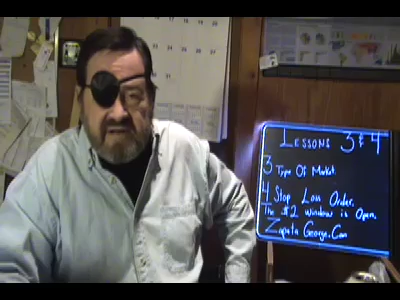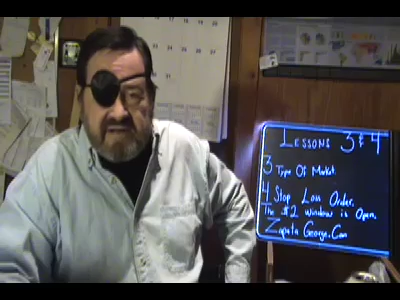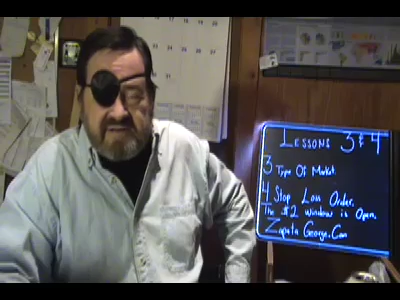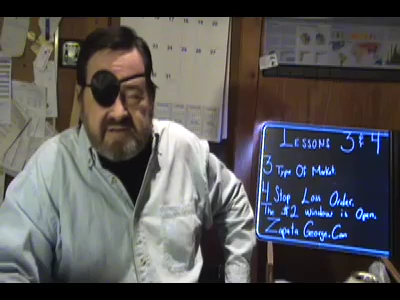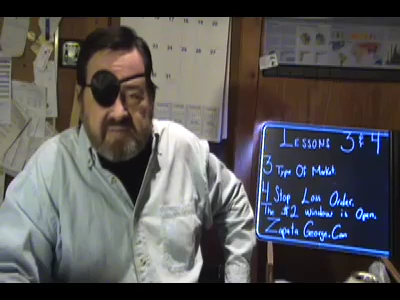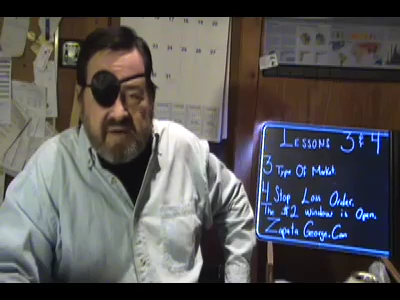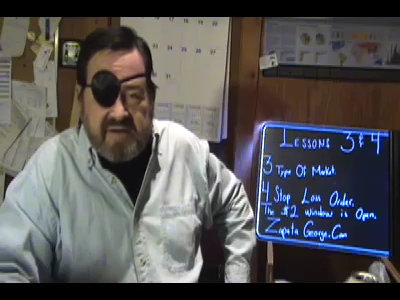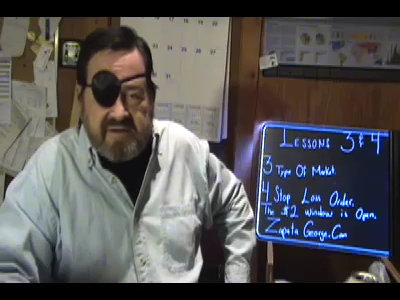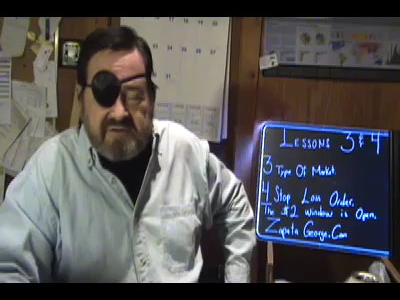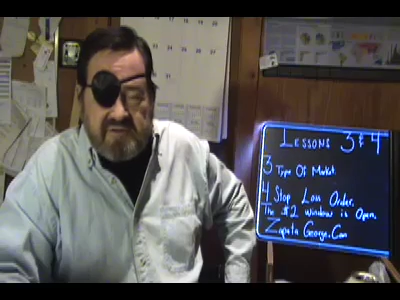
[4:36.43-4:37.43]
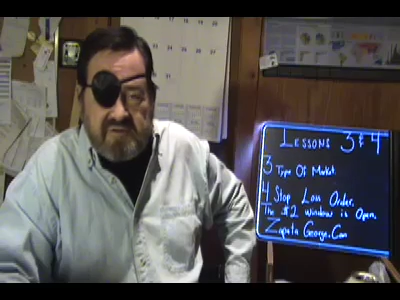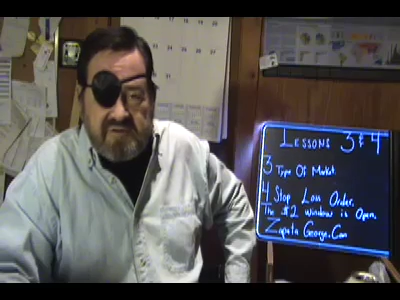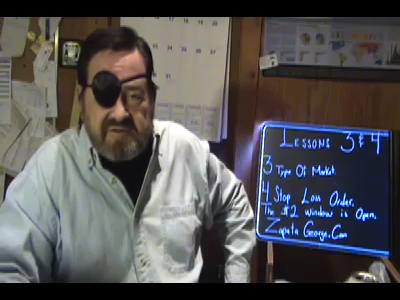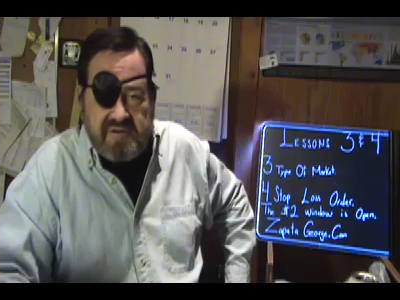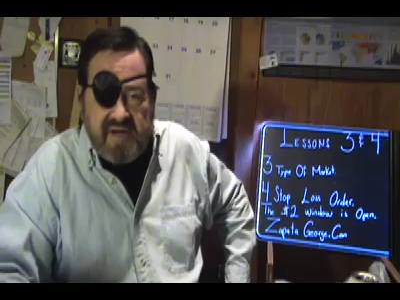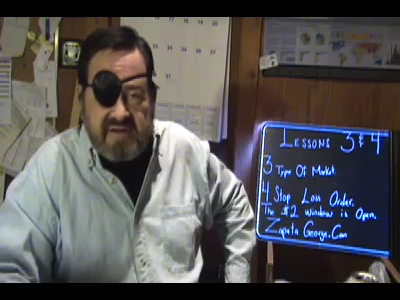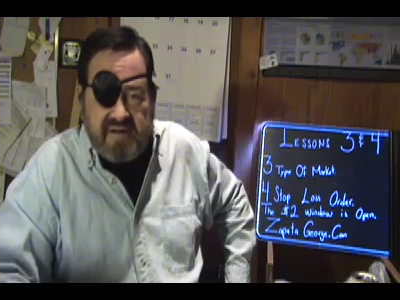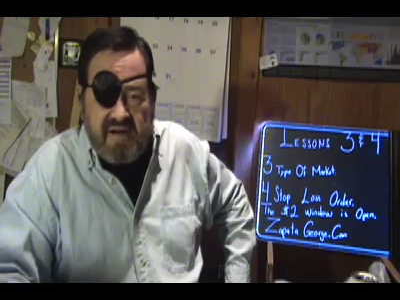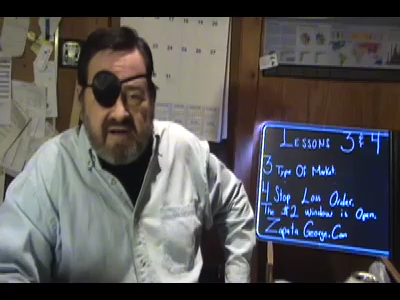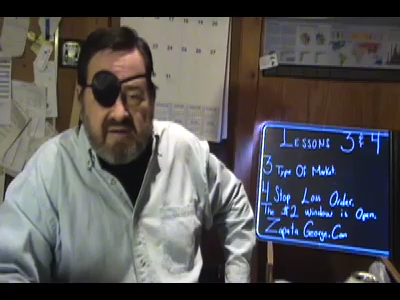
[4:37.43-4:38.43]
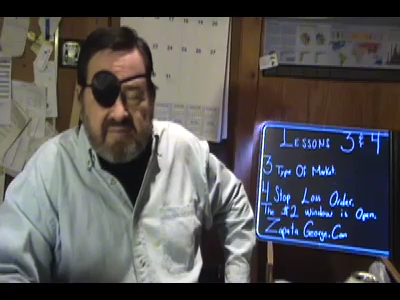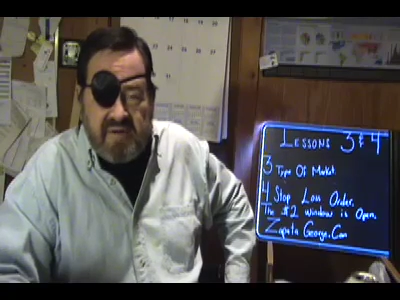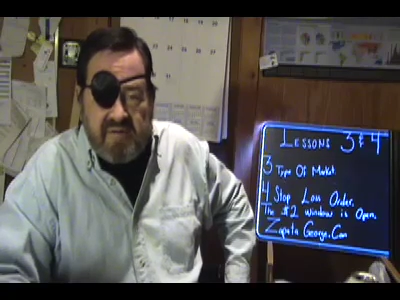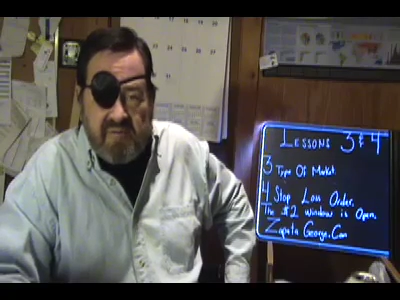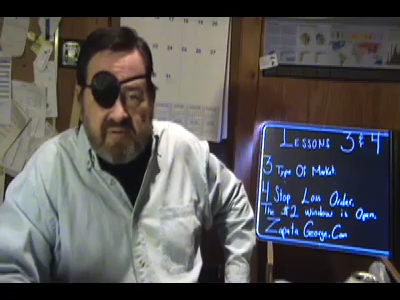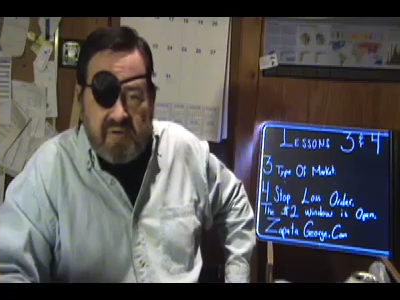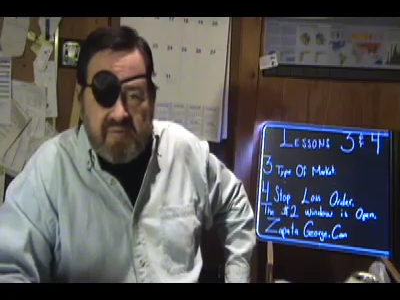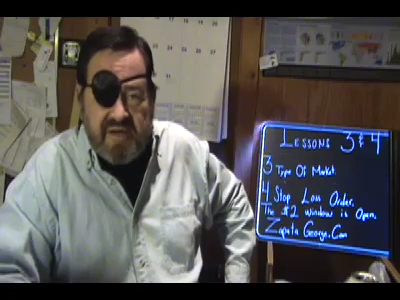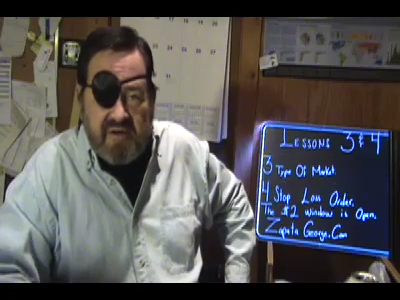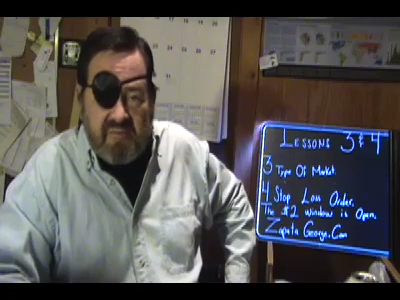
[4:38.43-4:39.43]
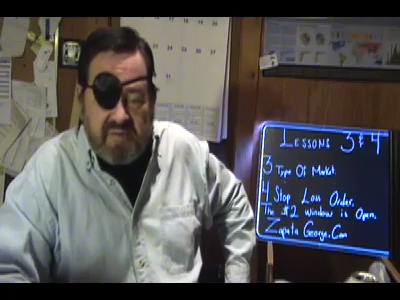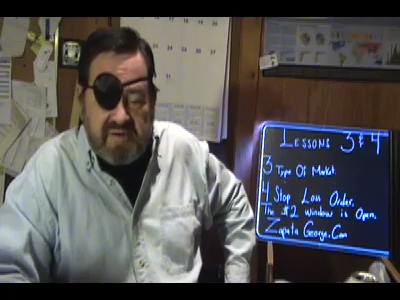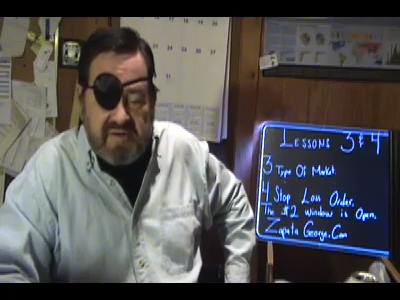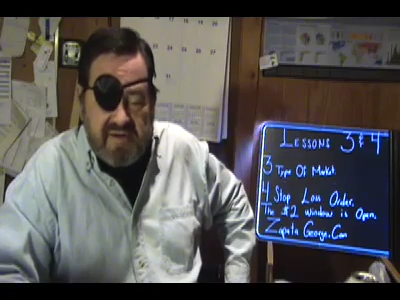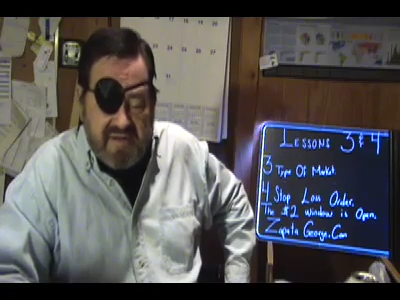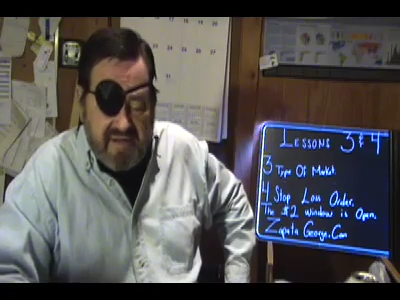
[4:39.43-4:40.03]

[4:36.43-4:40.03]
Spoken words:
at zapatageorge.com will be open,